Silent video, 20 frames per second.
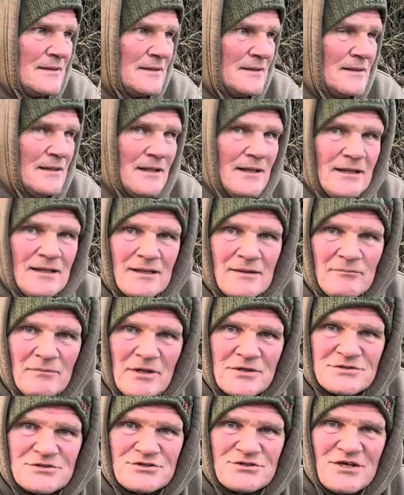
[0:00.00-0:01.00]
Yeah,
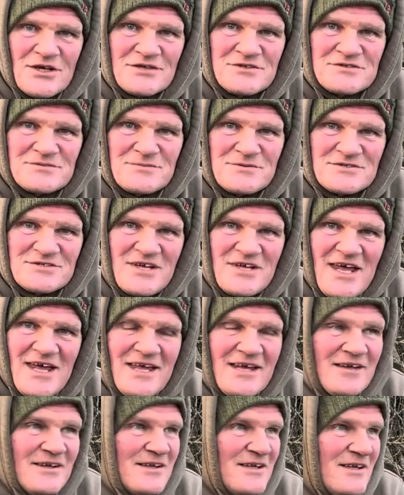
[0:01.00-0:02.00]
makes a change to be sat
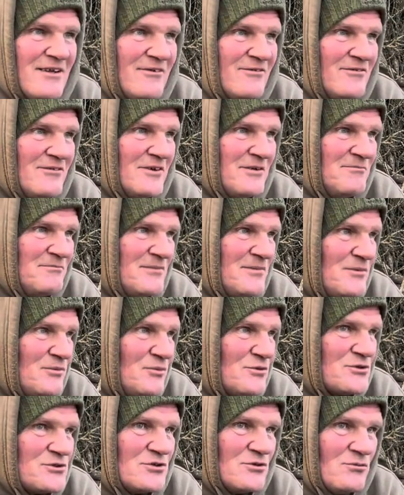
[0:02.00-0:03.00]
out here
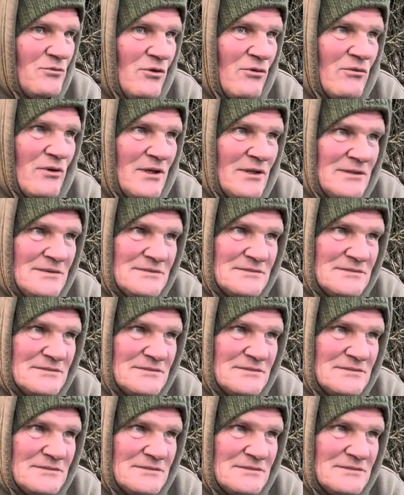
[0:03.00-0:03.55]
watching the water